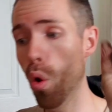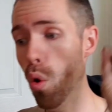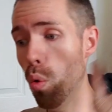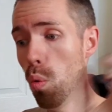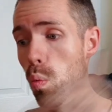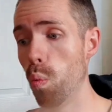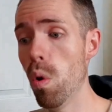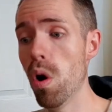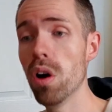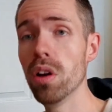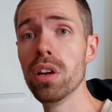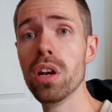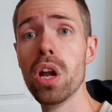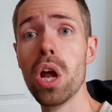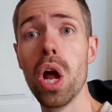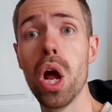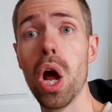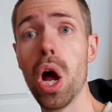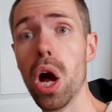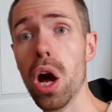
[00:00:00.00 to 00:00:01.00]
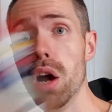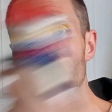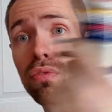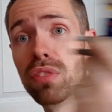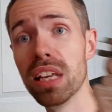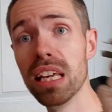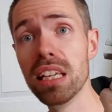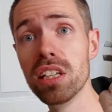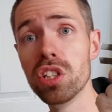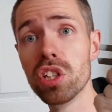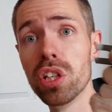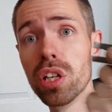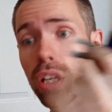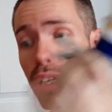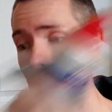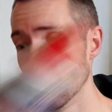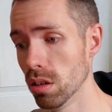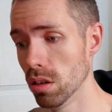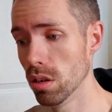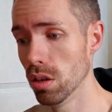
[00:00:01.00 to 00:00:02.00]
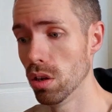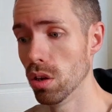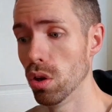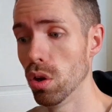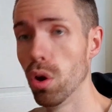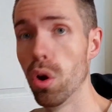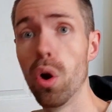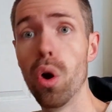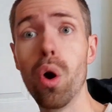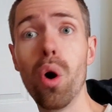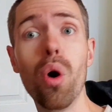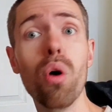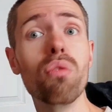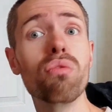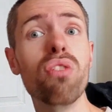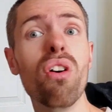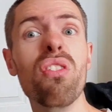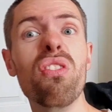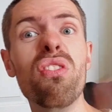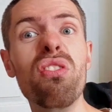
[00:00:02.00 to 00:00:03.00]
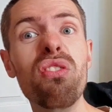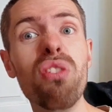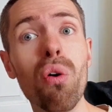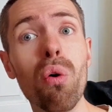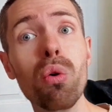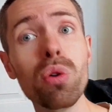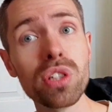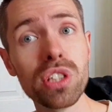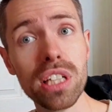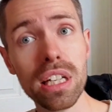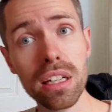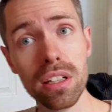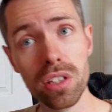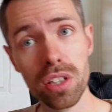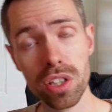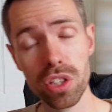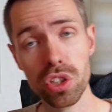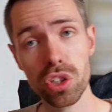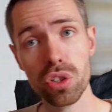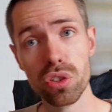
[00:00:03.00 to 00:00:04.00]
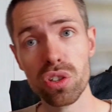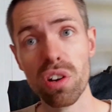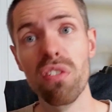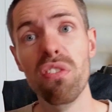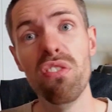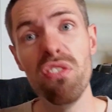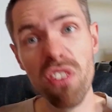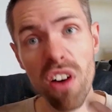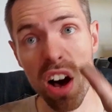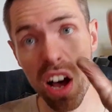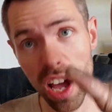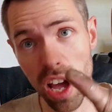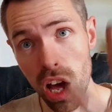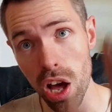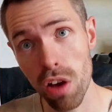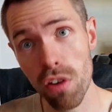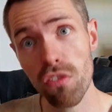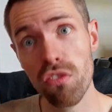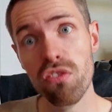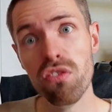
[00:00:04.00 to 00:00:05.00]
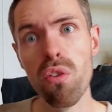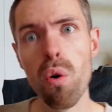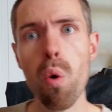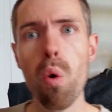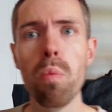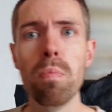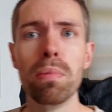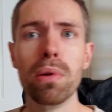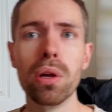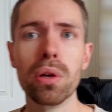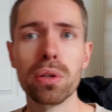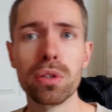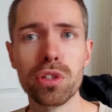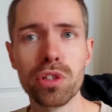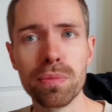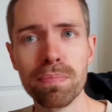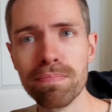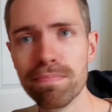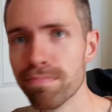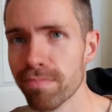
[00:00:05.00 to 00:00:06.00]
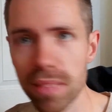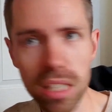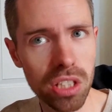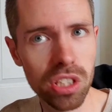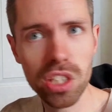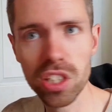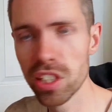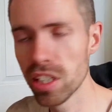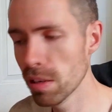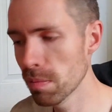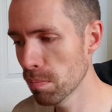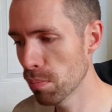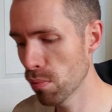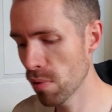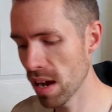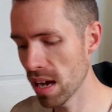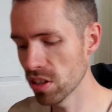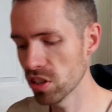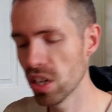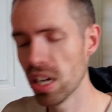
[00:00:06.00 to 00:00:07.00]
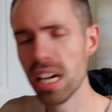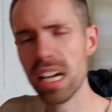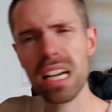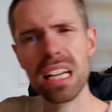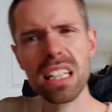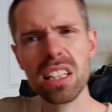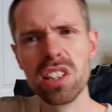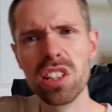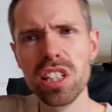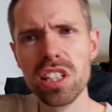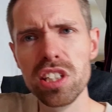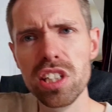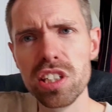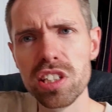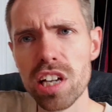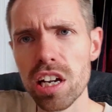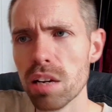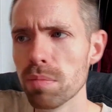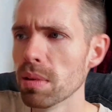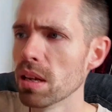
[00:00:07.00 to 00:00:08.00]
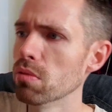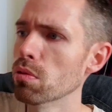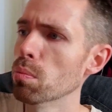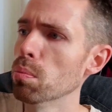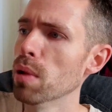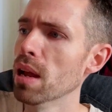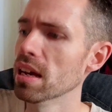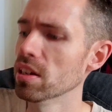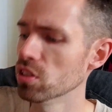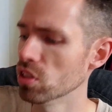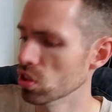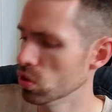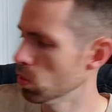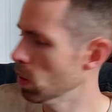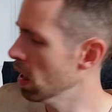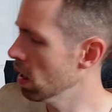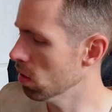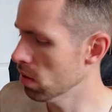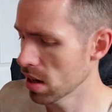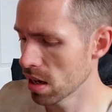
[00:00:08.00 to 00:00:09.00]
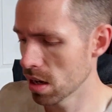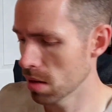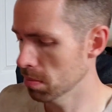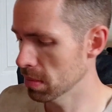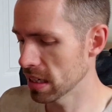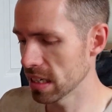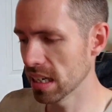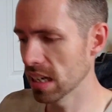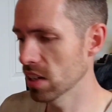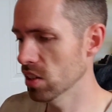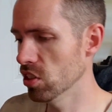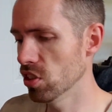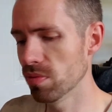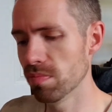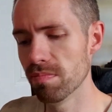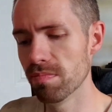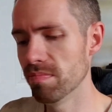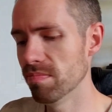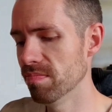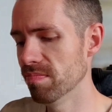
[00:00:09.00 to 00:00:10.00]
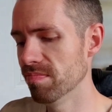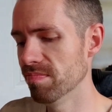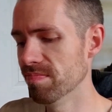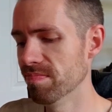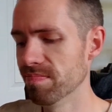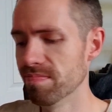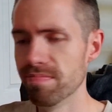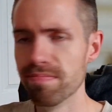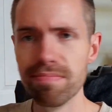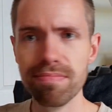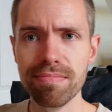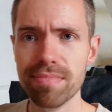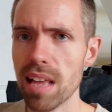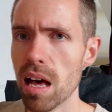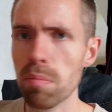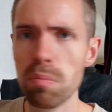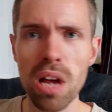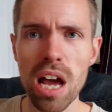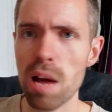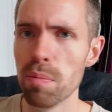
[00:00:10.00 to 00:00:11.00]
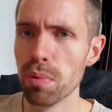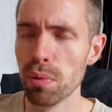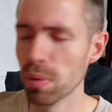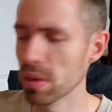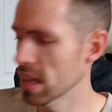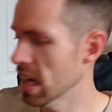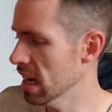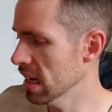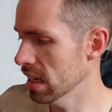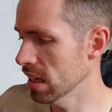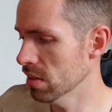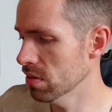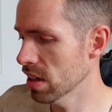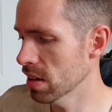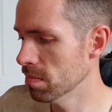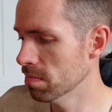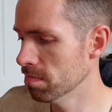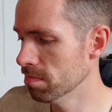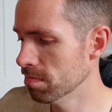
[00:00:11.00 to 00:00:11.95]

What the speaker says: one of these for 4 cylinders to fire 4 plugs. It's as simple as. This is going to be replaced as well because I'm not happy with that either.